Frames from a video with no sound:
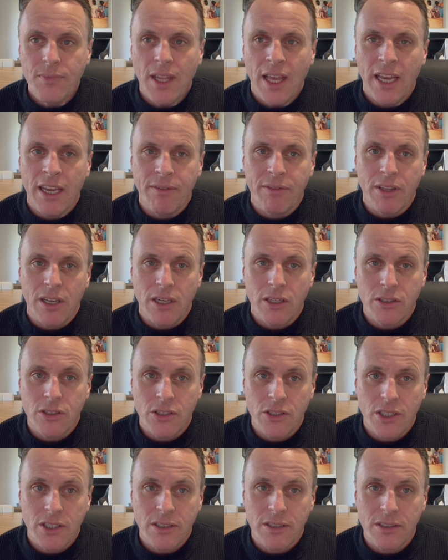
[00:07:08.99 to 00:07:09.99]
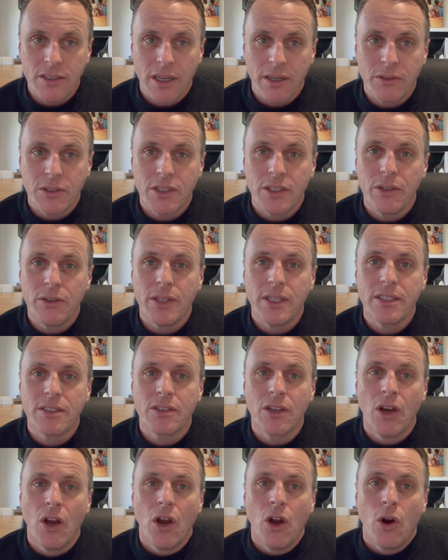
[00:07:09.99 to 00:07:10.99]
Either the loss adjuster is going to do this,
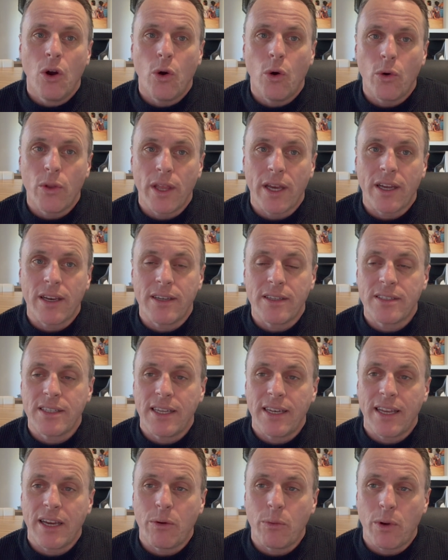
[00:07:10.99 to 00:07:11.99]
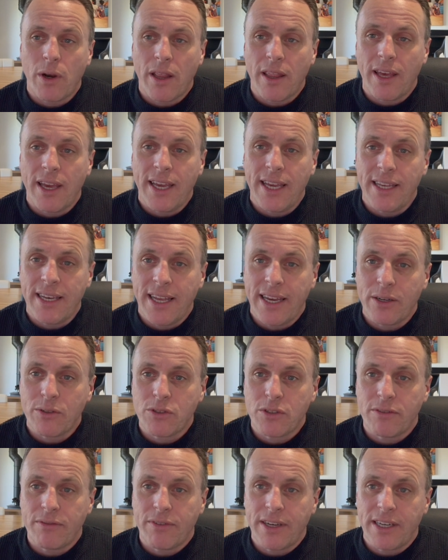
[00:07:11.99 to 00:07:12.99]
or they're going to send out one of their
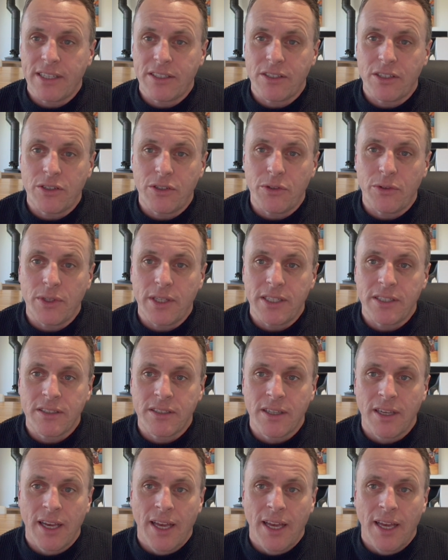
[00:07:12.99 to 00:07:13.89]
in-house surveyors to do this.